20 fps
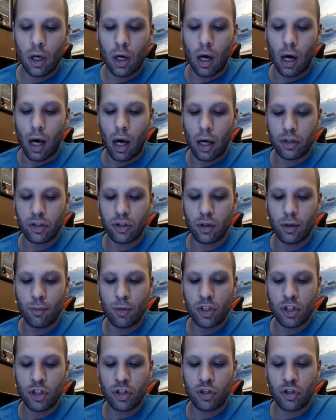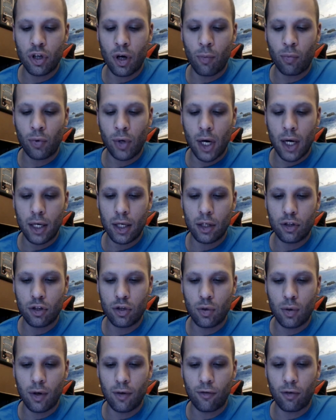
So let me just jump right into it.